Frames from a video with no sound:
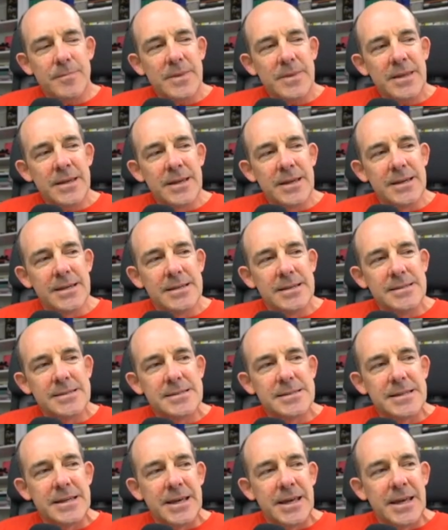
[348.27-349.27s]

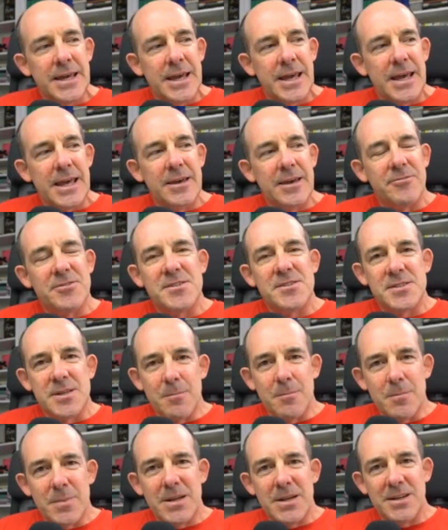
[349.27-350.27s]
is if
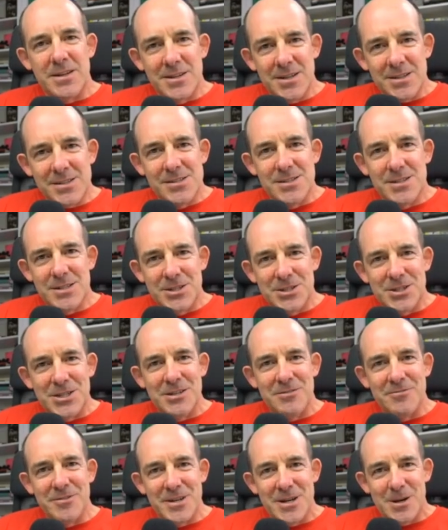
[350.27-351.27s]
somebody doesn't
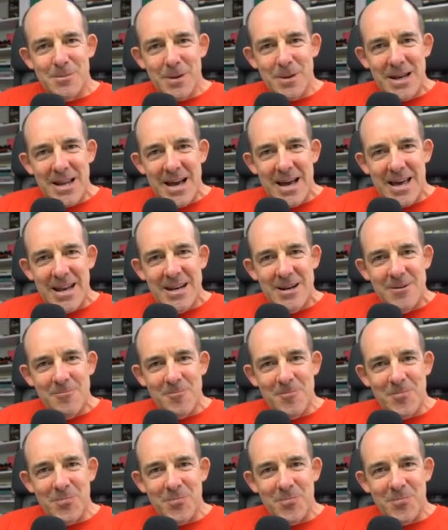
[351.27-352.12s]
achieve their plan,